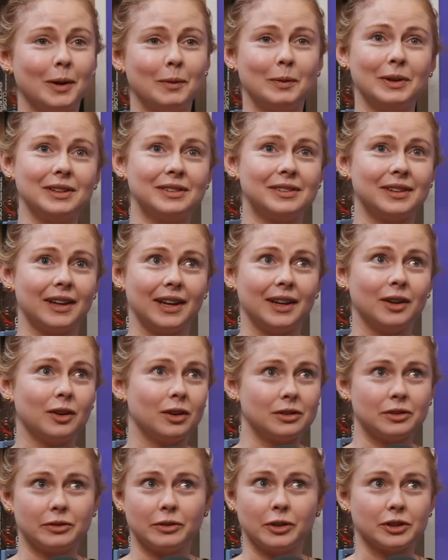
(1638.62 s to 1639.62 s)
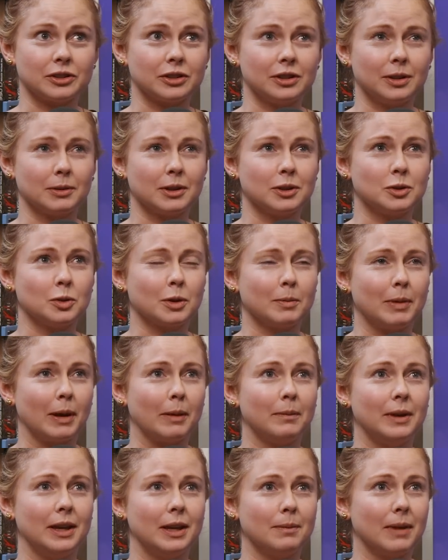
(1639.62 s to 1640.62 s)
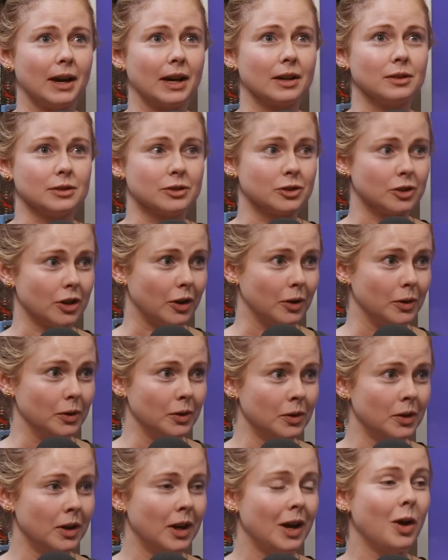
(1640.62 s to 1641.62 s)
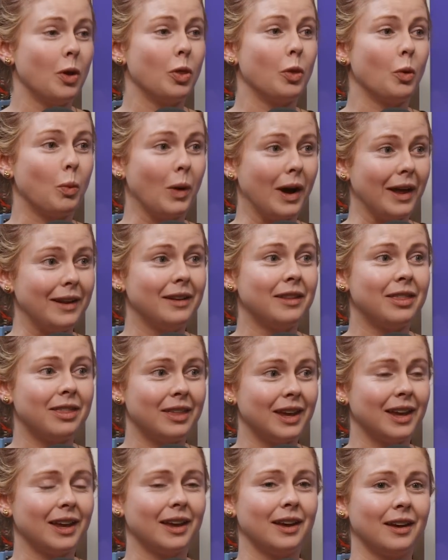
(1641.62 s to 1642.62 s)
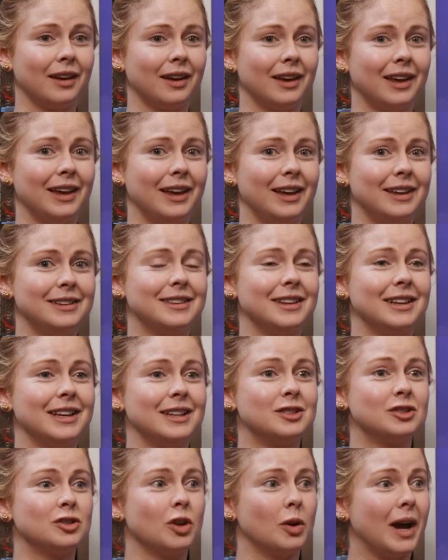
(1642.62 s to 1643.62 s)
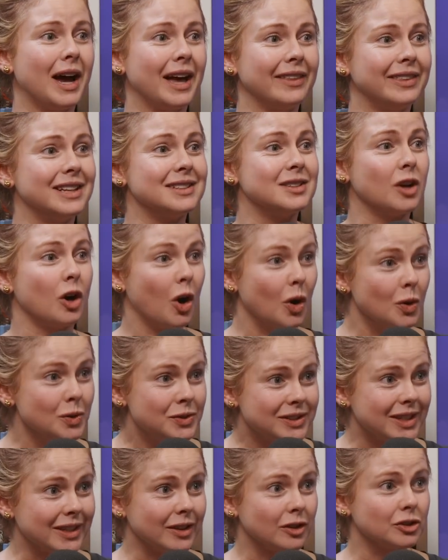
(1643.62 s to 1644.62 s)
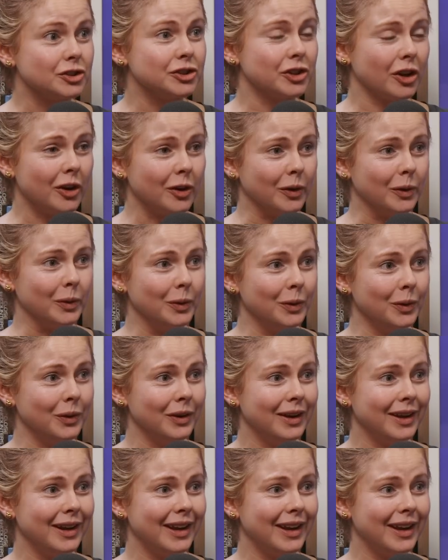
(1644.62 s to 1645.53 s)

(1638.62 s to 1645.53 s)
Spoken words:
I will say, controversial, I'm going to talk about Meghan Markle's show. The one thing is that it's so hard that it's a hosting show.